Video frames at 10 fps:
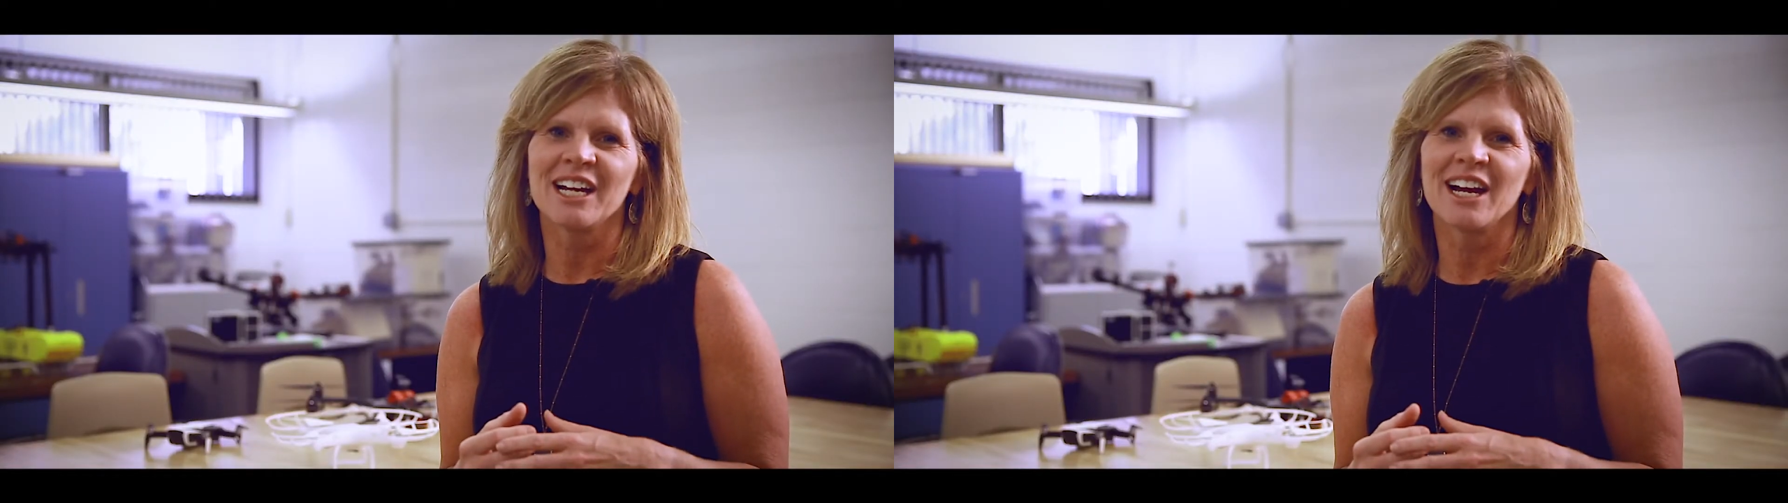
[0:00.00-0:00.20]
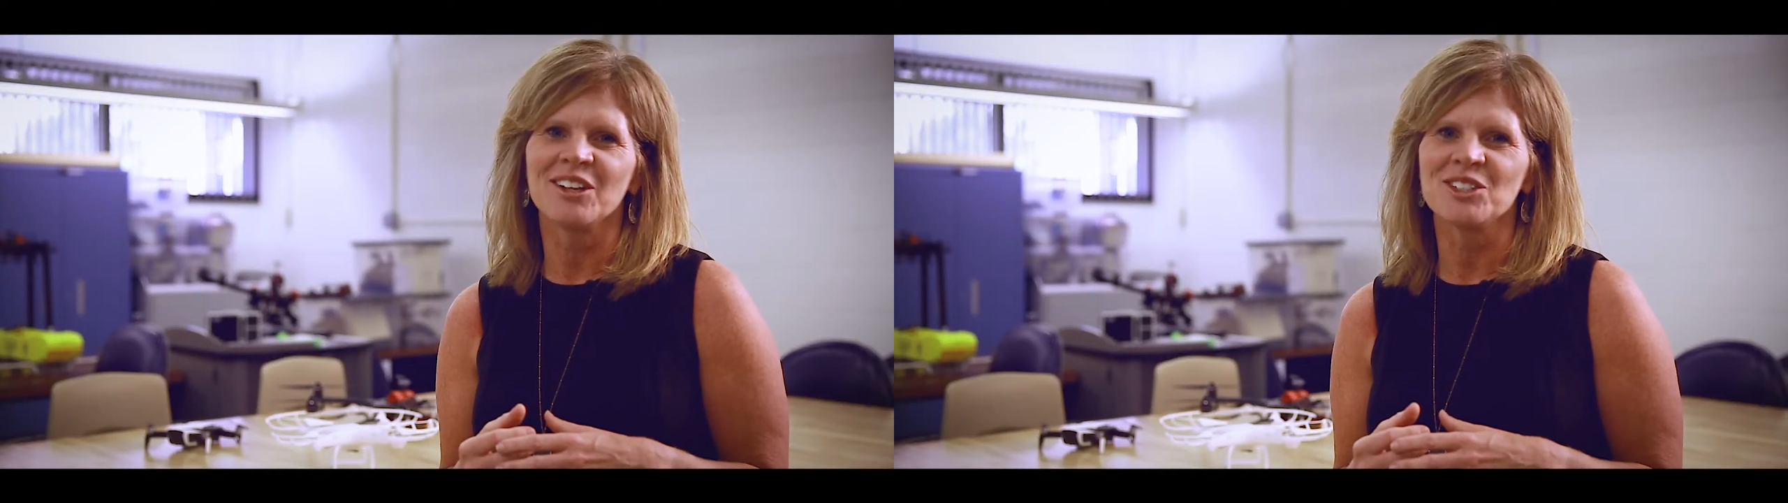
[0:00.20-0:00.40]

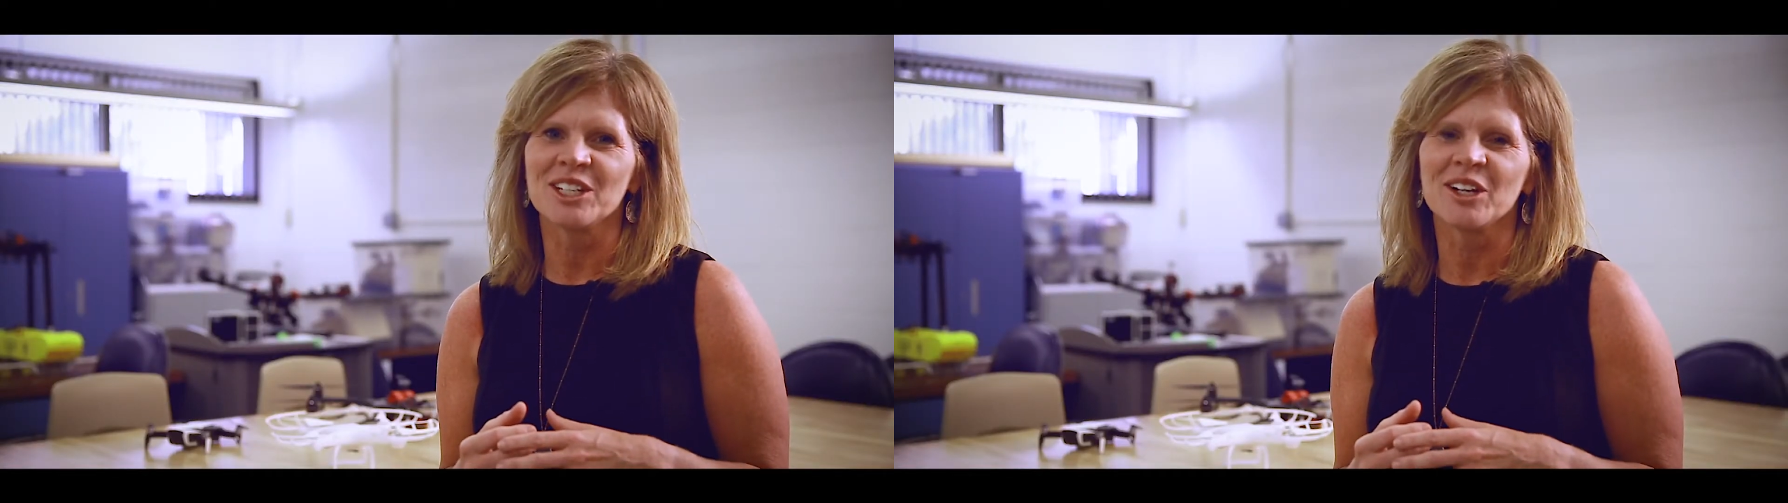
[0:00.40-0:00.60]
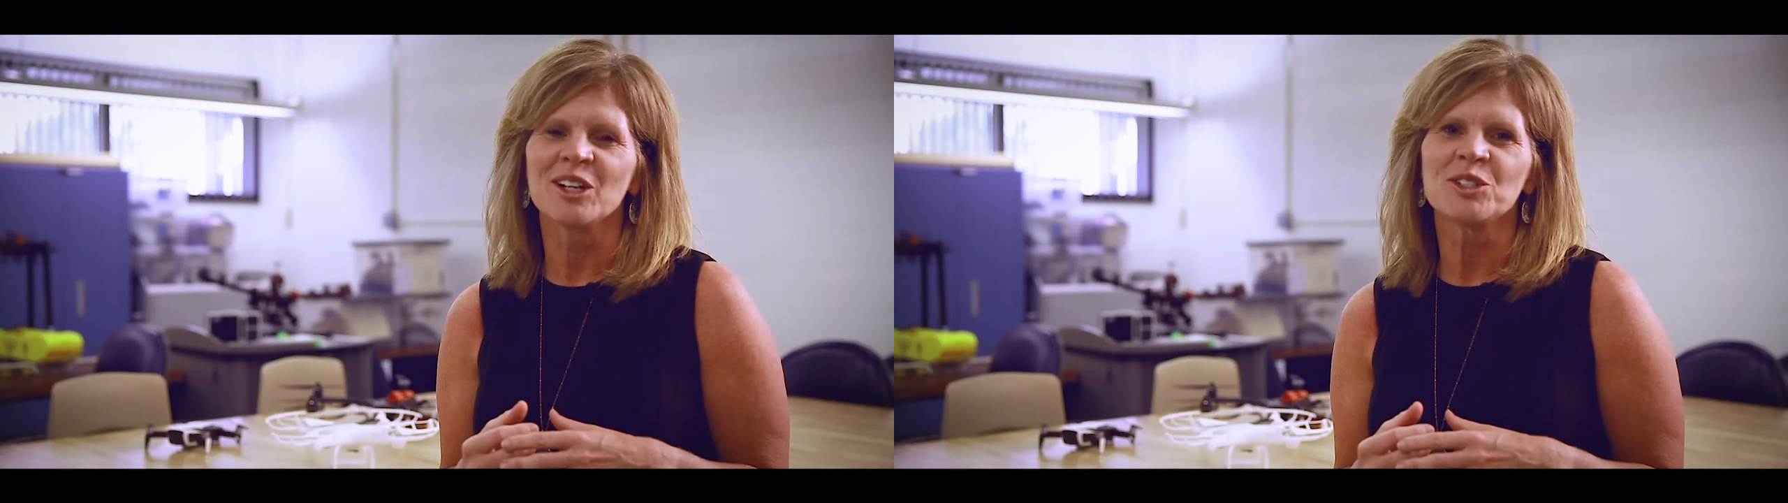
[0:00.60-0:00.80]
College
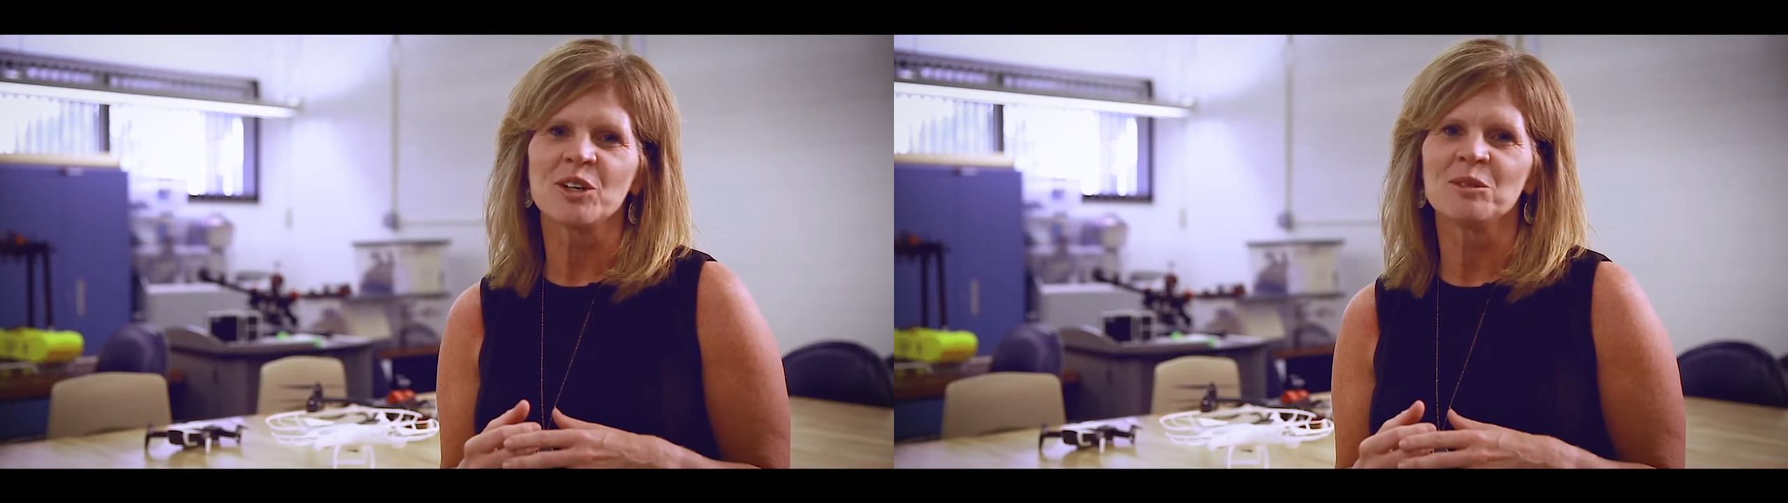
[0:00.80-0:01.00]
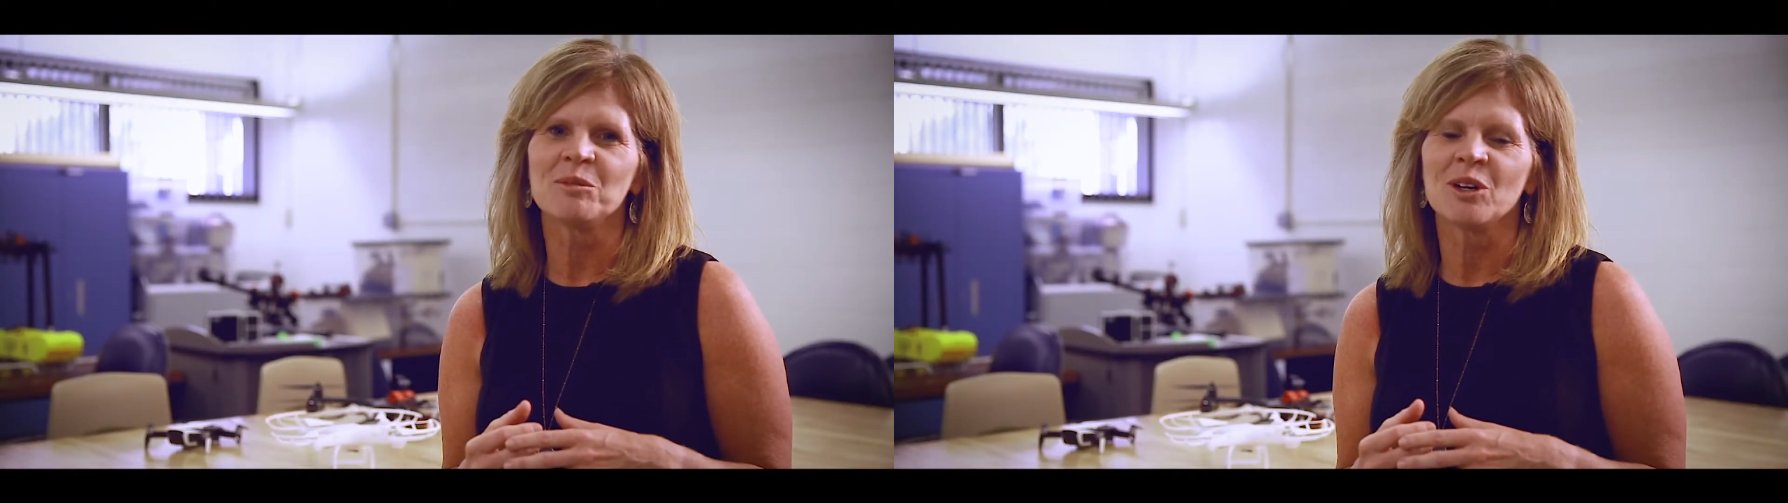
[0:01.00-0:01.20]
in our
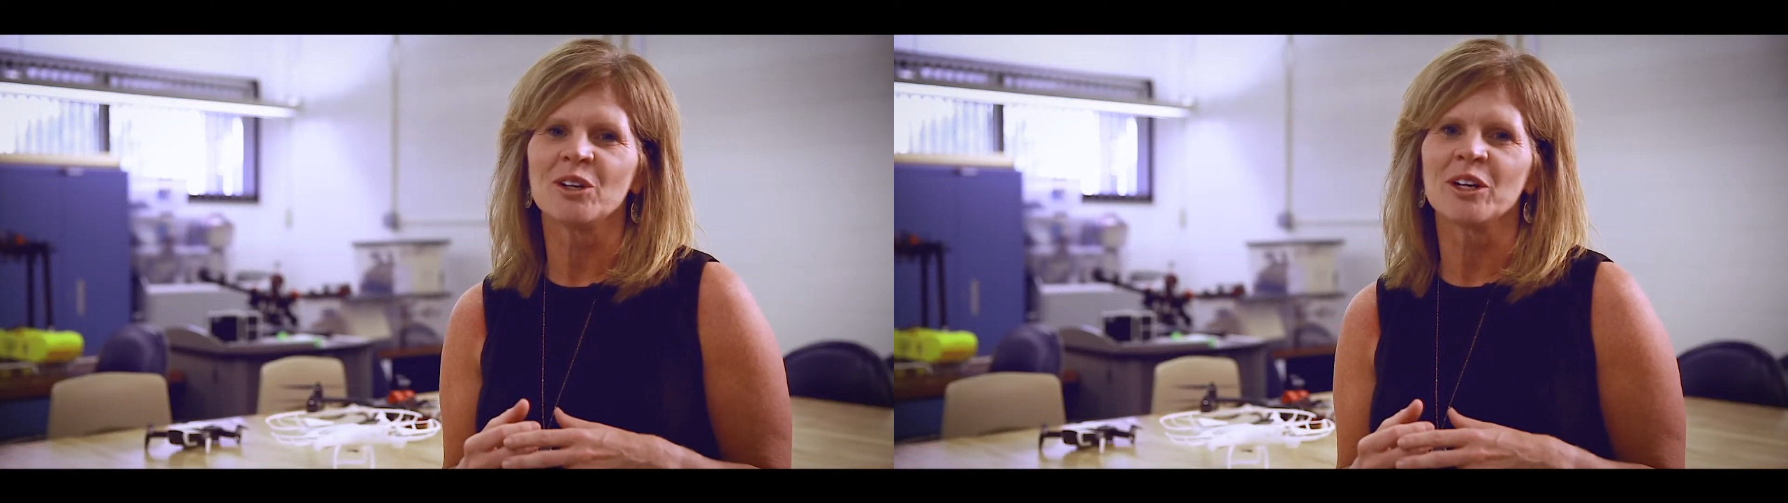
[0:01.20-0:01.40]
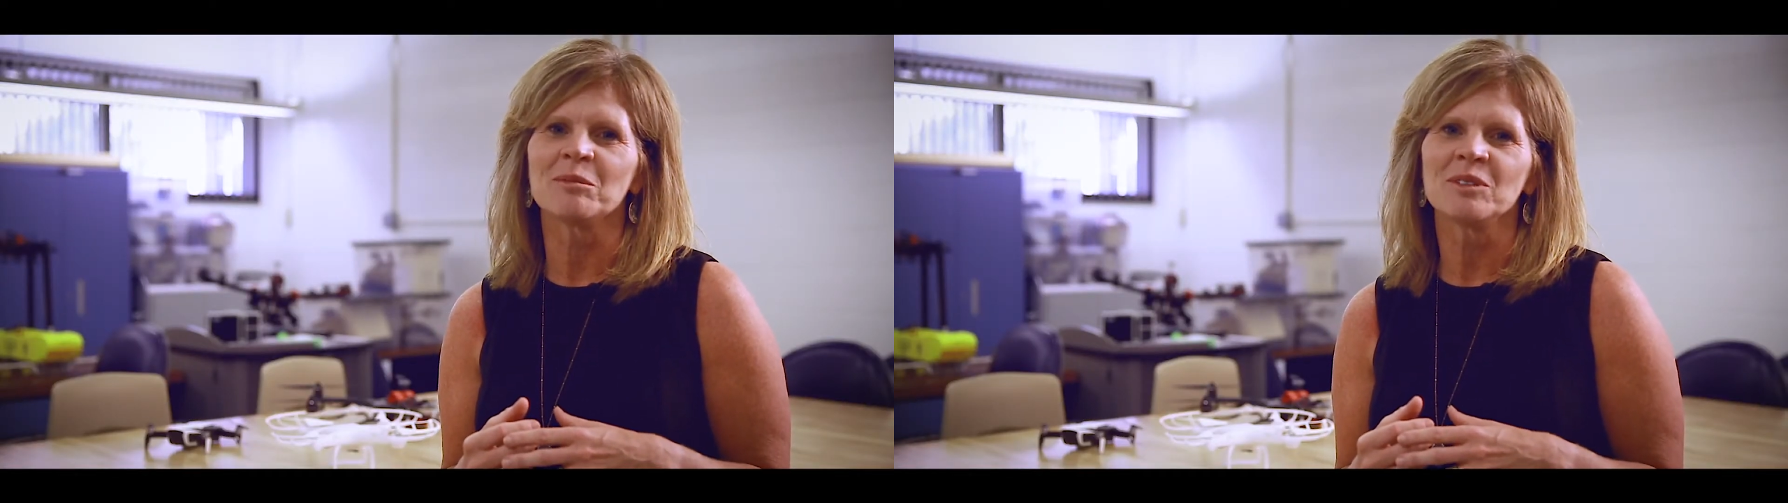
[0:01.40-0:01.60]
drone
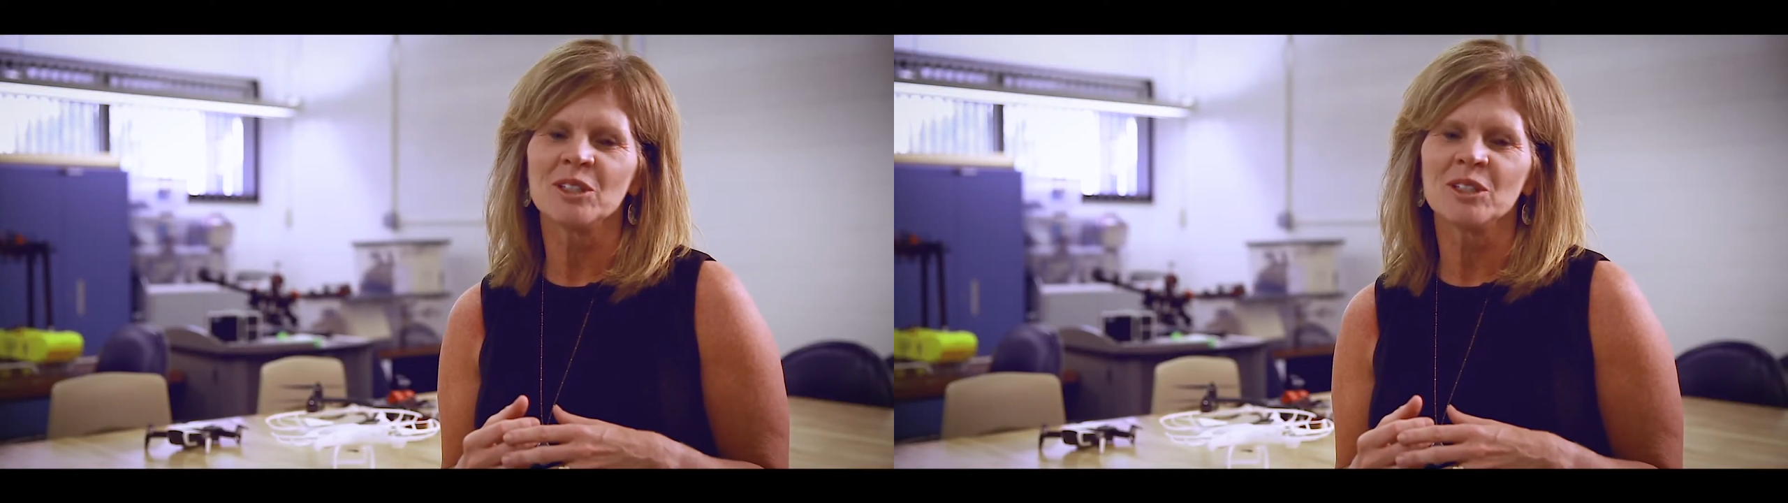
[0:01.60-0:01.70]
program,